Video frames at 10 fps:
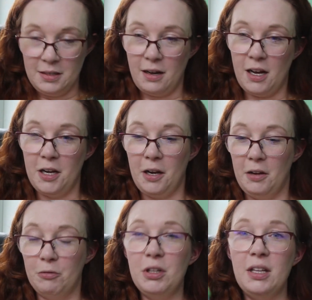I
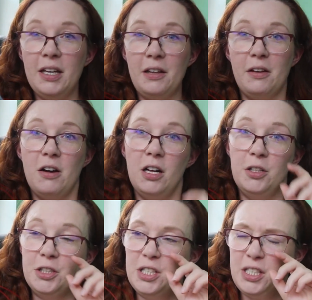really like the
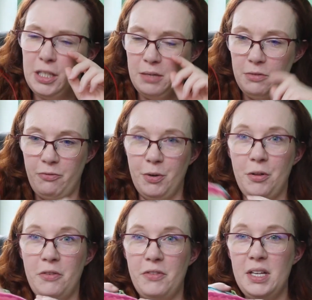colors of
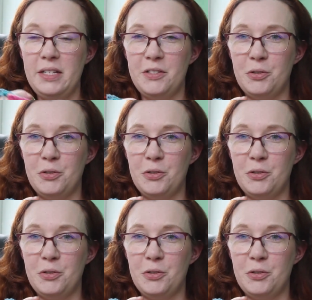both of these.